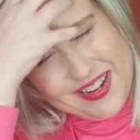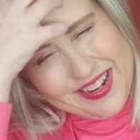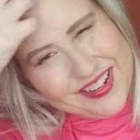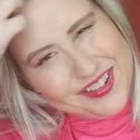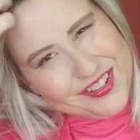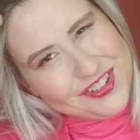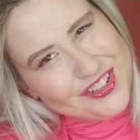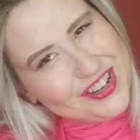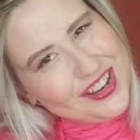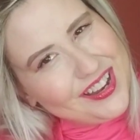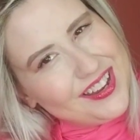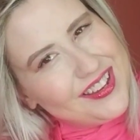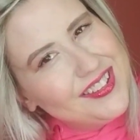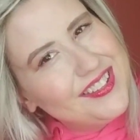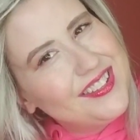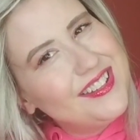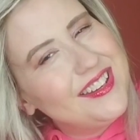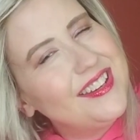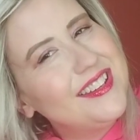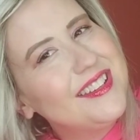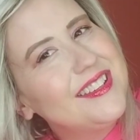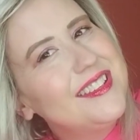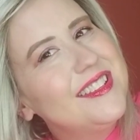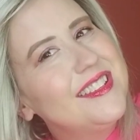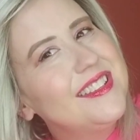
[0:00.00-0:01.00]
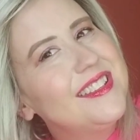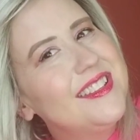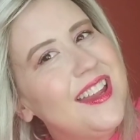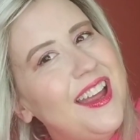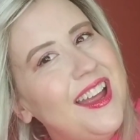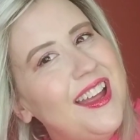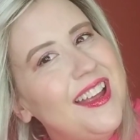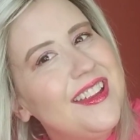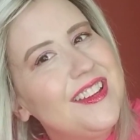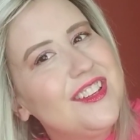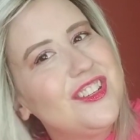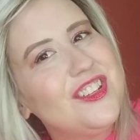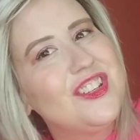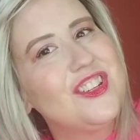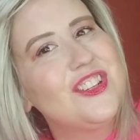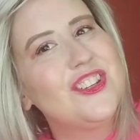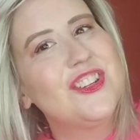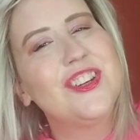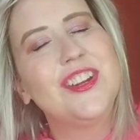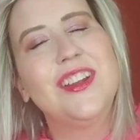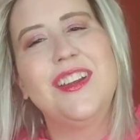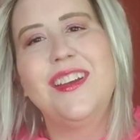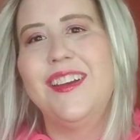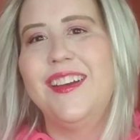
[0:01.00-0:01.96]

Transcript: it just is such